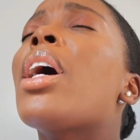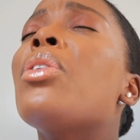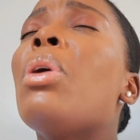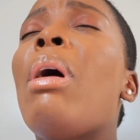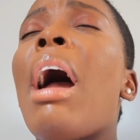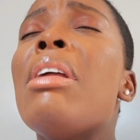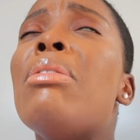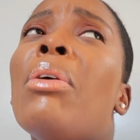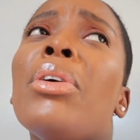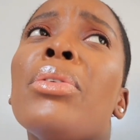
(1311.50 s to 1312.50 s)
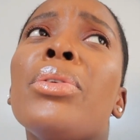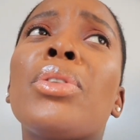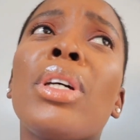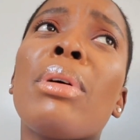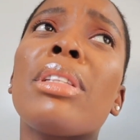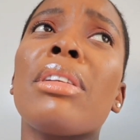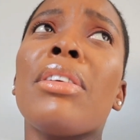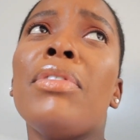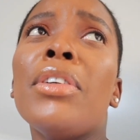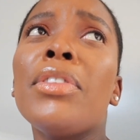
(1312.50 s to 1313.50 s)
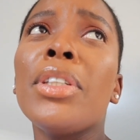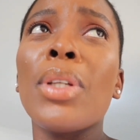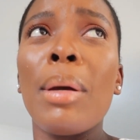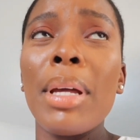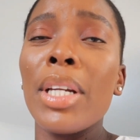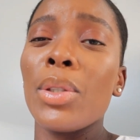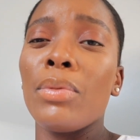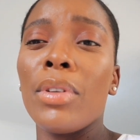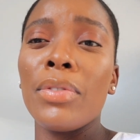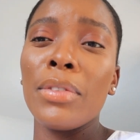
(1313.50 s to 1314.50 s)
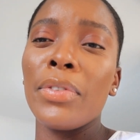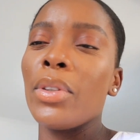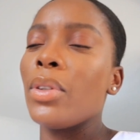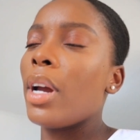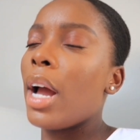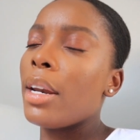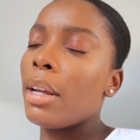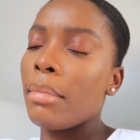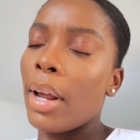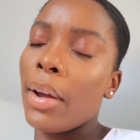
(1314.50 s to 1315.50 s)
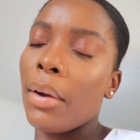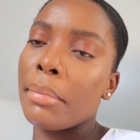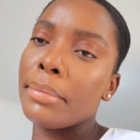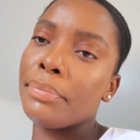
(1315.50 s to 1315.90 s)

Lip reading: like, no, I know you. So it was $350. So I made it $250 for you. And I'm like,